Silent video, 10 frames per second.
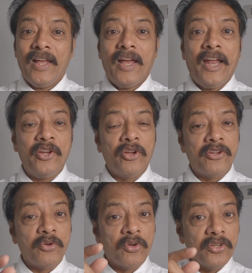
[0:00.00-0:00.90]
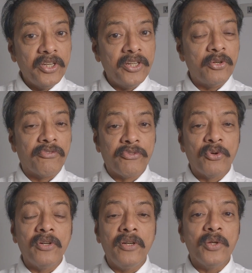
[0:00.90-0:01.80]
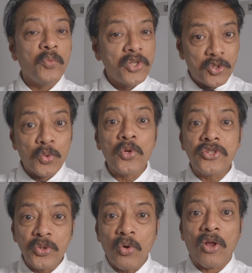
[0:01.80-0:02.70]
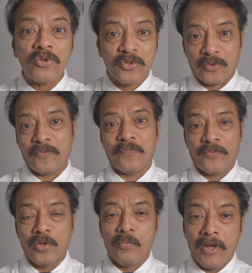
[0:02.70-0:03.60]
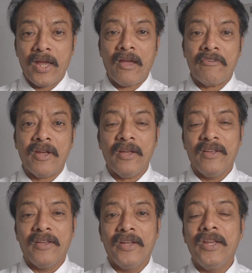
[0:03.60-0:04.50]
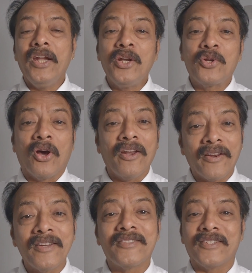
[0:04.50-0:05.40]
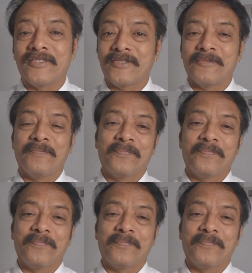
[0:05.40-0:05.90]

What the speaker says: And you have to eat your food which suits you also. You may have intolerances.